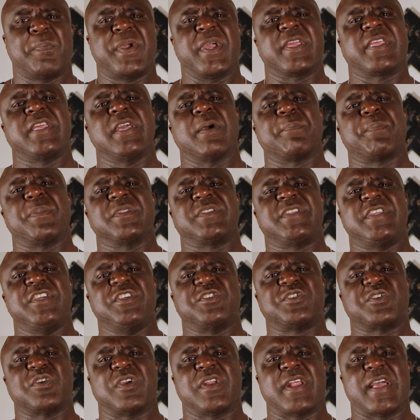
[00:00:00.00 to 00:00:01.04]
Pick you up a
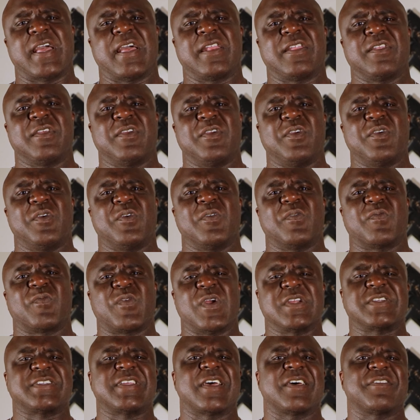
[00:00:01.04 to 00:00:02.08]
t-shirt at
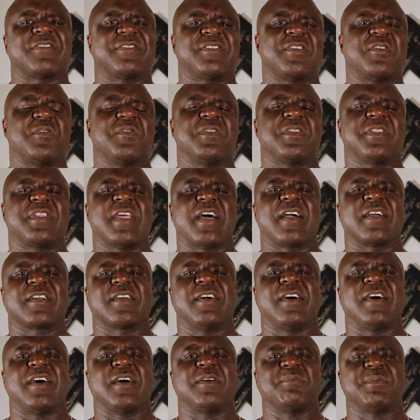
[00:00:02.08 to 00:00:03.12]

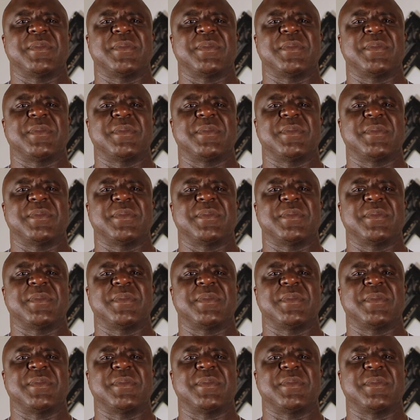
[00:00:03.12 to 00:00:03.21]
freshoutseries.com.